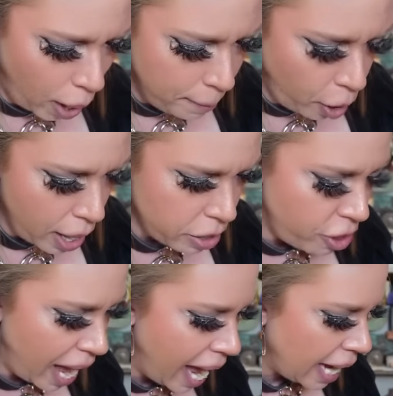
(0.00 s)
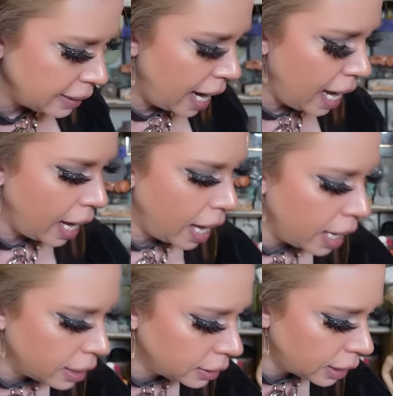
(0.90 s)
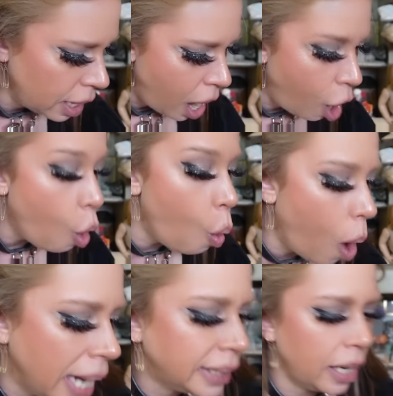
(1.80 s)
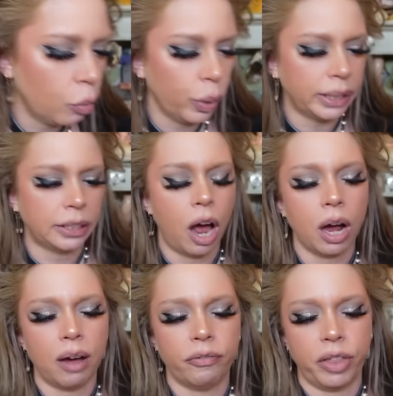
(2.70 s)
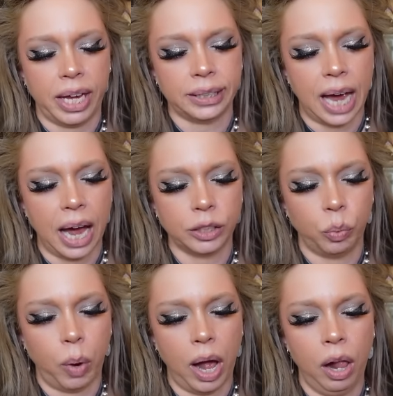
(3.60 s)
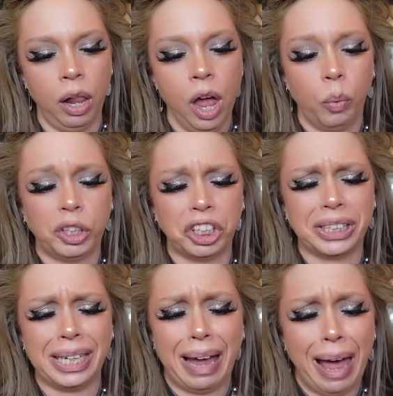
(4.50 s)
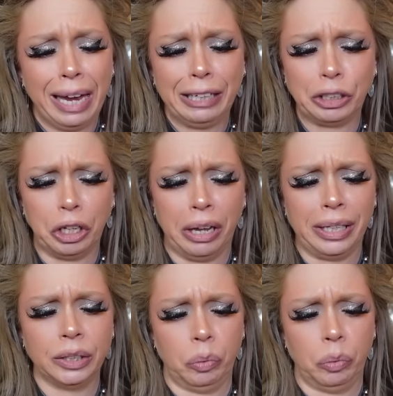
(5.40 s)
I bought that, and oh, I did a restock of this as well, which is the Ageless